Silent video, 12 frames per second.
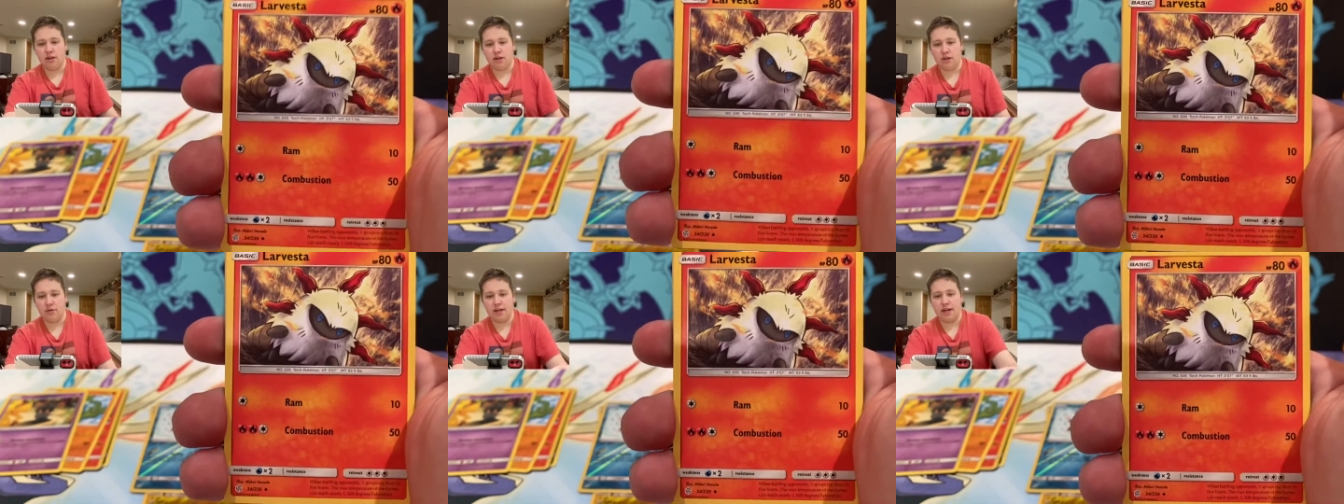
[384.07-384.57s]

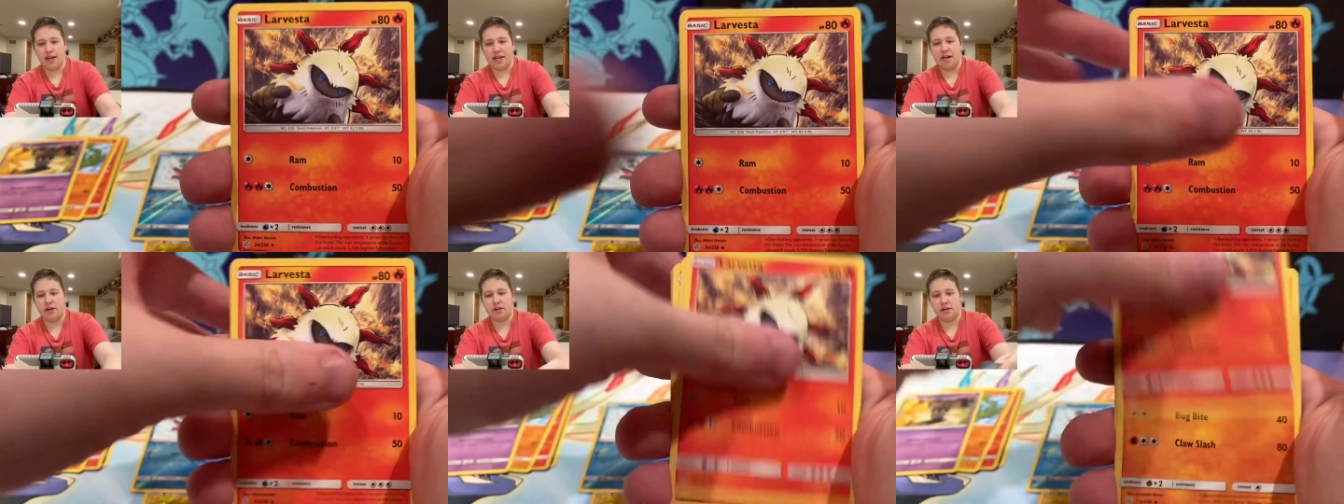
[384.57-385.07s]
Could we get a
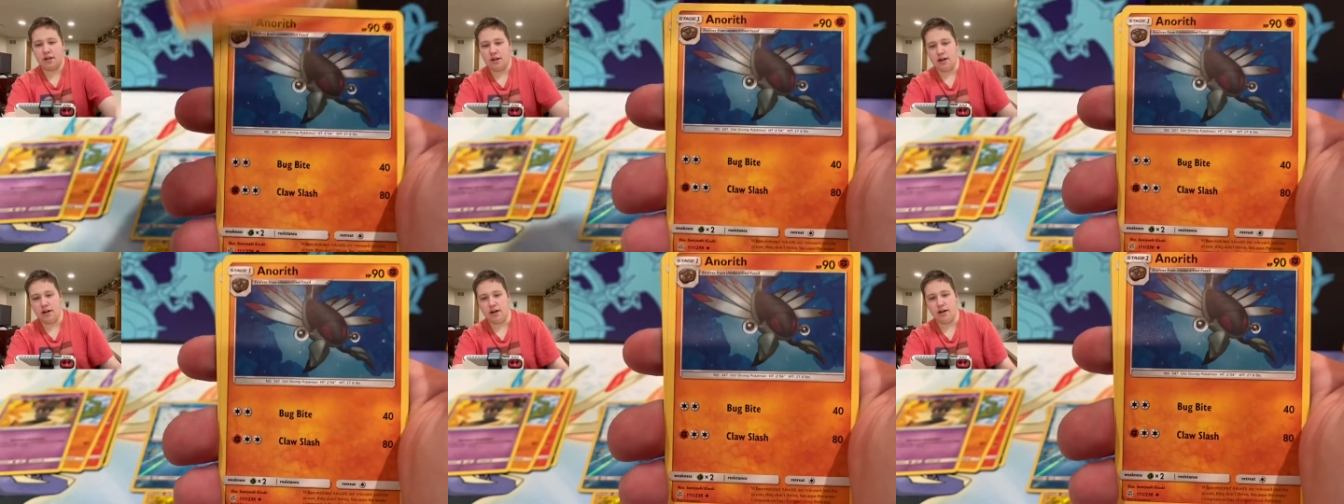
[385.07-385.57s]
character
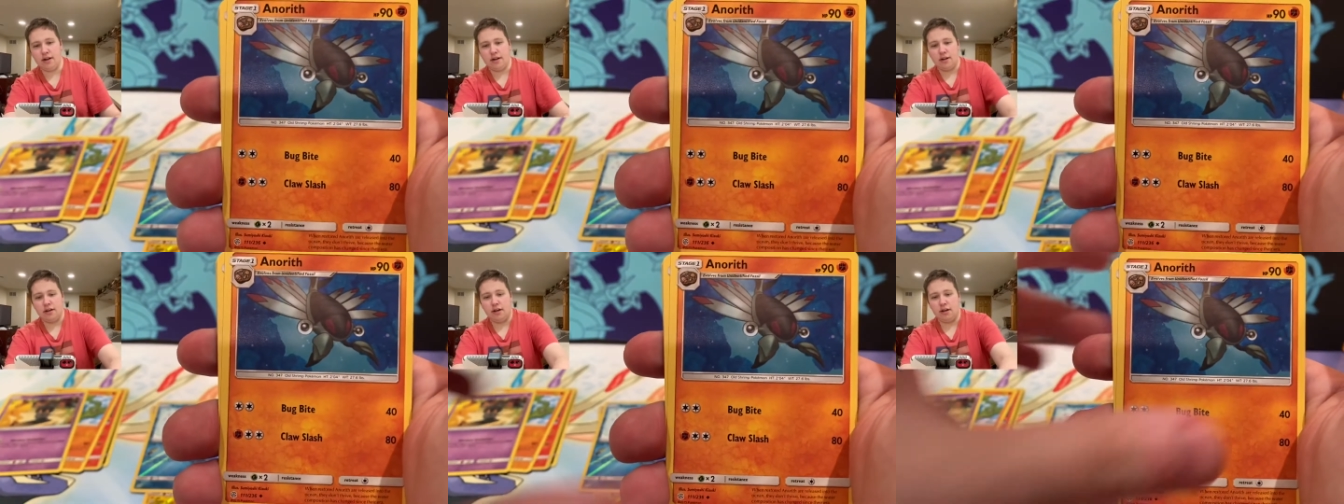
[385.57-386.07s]
card?
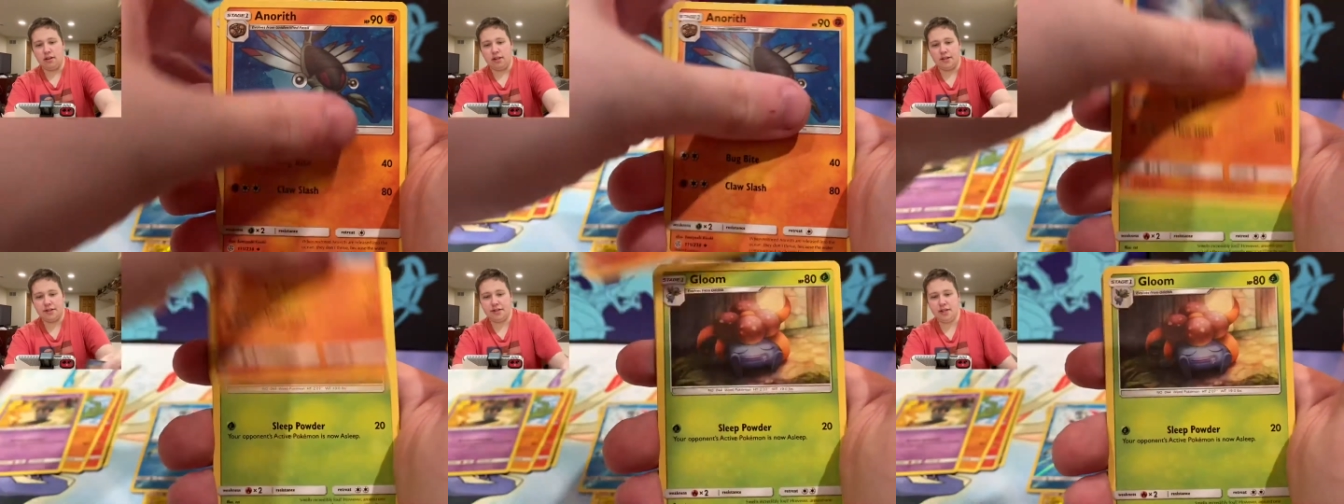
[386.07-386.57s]

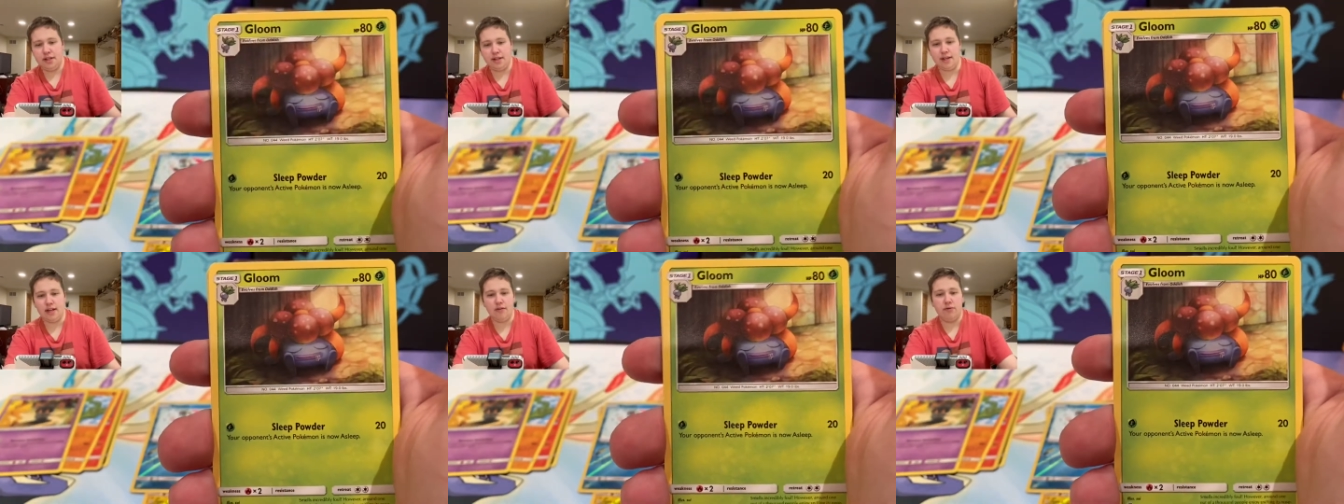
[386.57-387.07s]
Let's see
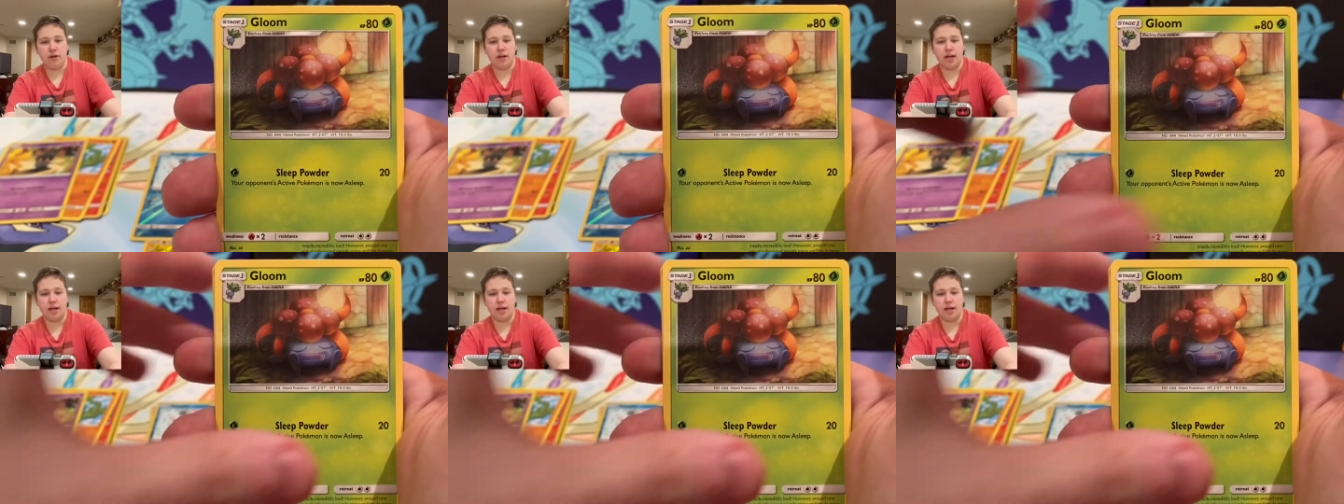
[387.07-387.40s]
if we could